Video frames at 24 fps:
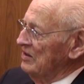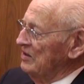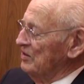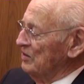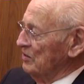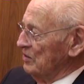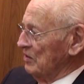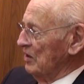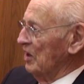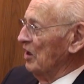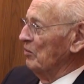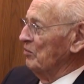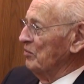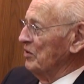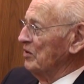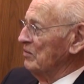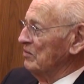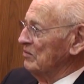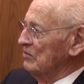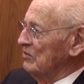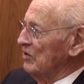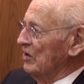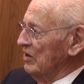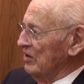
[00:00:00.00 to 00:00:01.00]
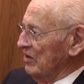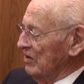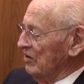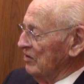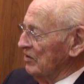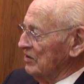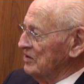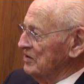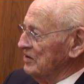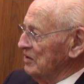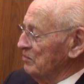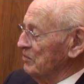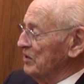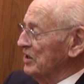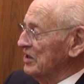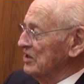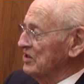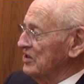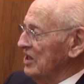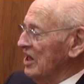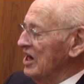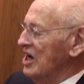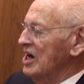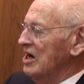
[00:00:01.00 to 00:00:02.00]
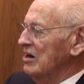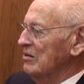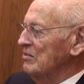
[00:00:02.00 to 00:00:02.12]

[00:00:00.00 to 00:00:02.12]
to help him, of course, a big job.